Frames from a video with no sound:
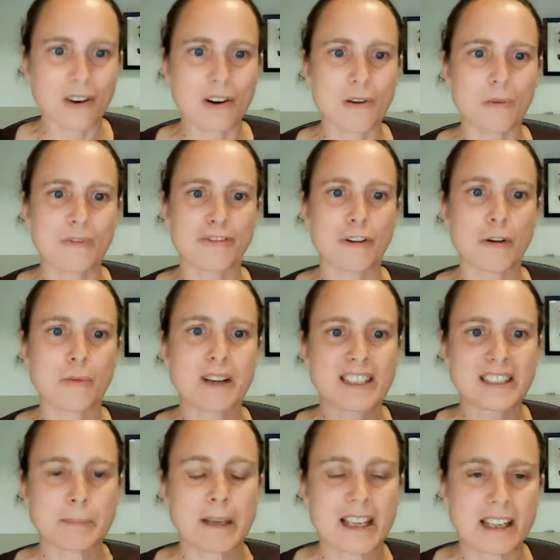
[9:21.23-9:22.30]
Or for
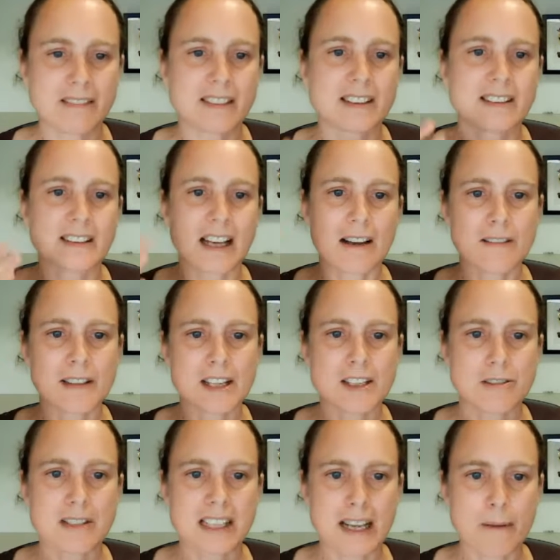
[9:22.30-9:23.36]
Wingspan, it was, I want to
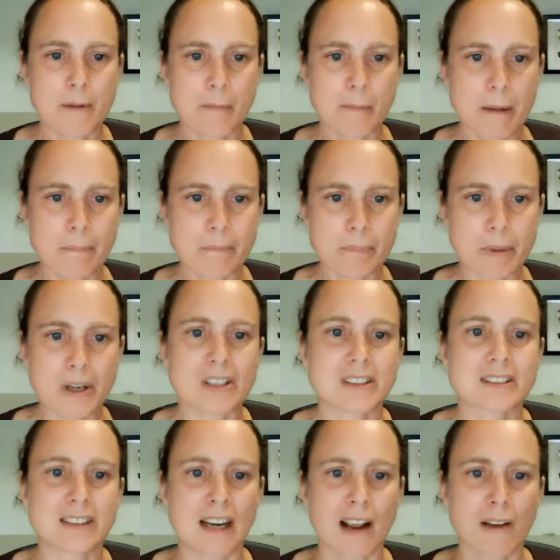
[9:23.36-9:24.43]
do a game about
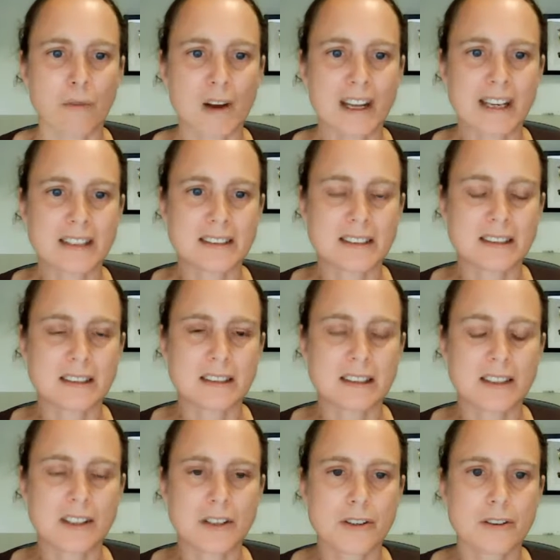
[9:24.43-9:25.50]
birds, and I wanted
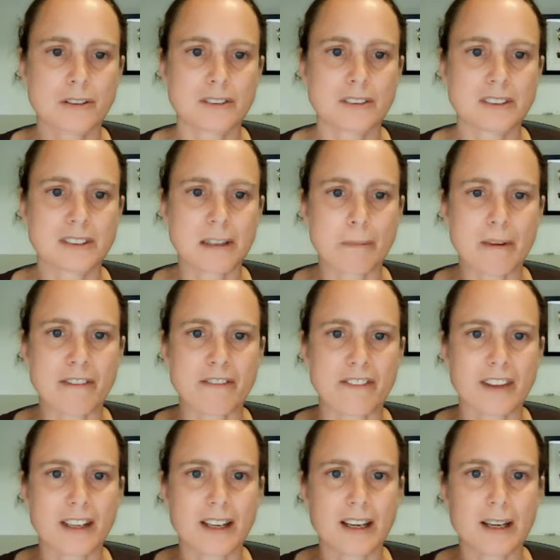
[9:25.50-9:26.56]
to use some of
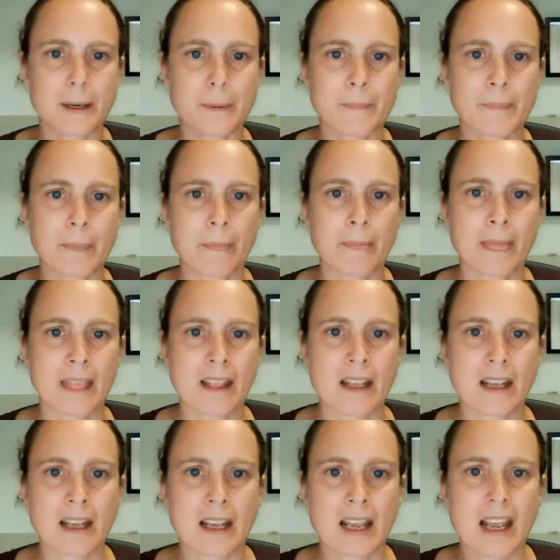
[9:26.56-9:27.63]
the
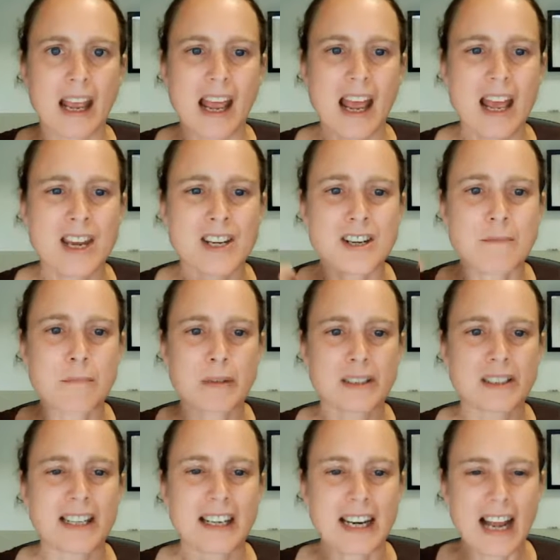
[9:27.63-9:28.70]
engine
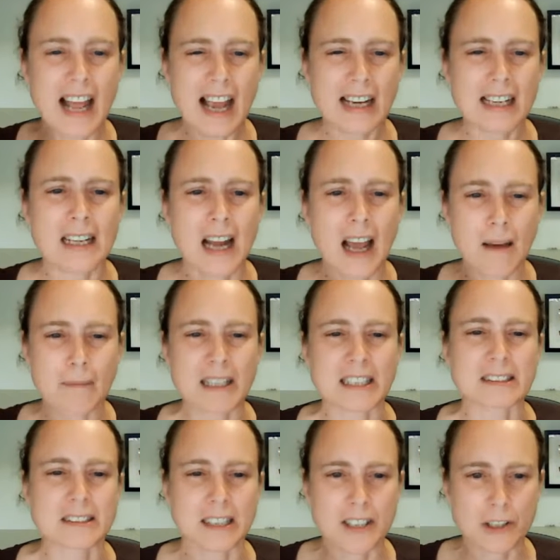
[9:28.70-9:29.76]
building and
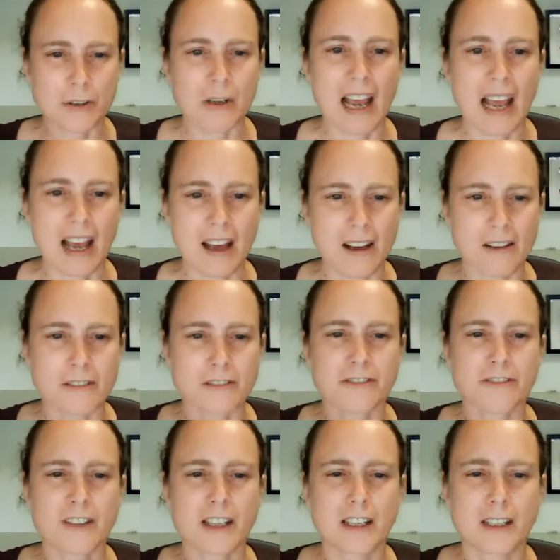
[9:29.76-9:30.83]
economics that you have
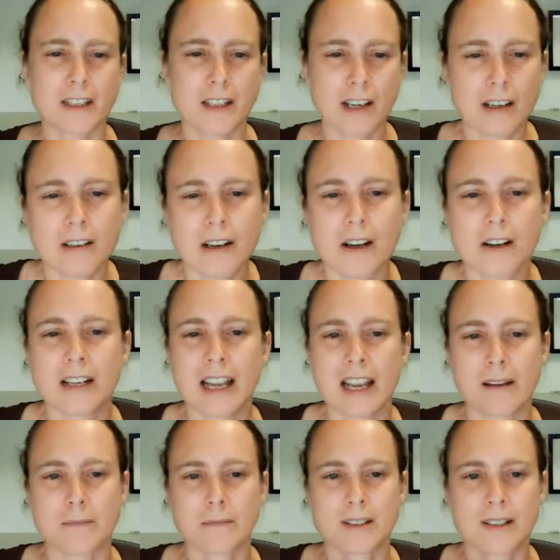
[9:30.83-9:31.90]
in Euro
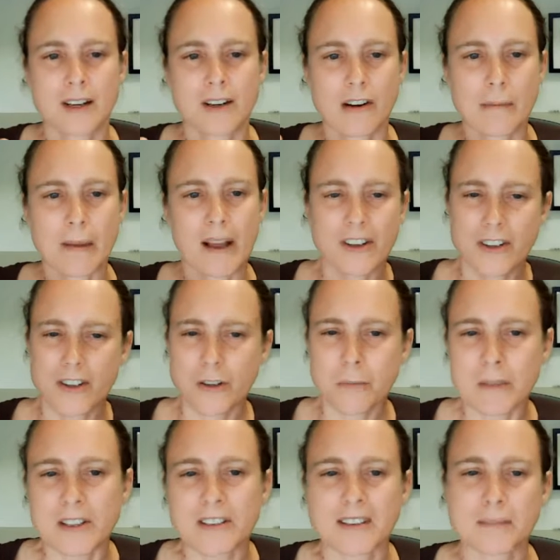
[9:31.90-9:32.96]
games that are about
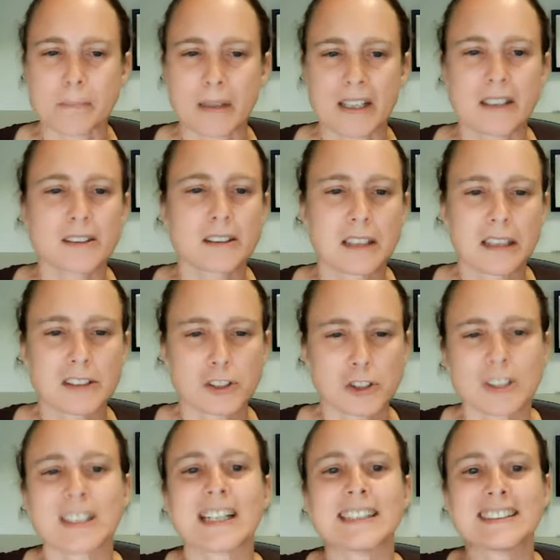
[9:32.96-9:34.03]
humans, but
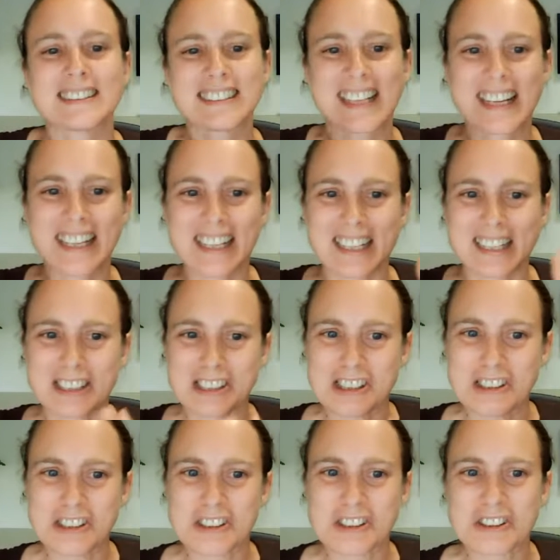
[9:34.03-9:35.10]
translated
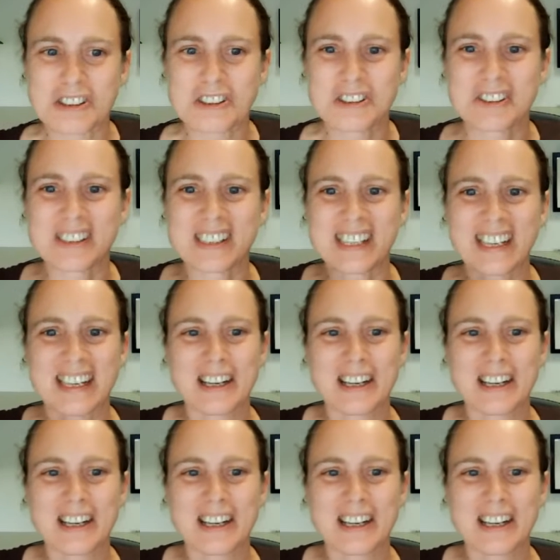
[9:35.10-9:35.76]
into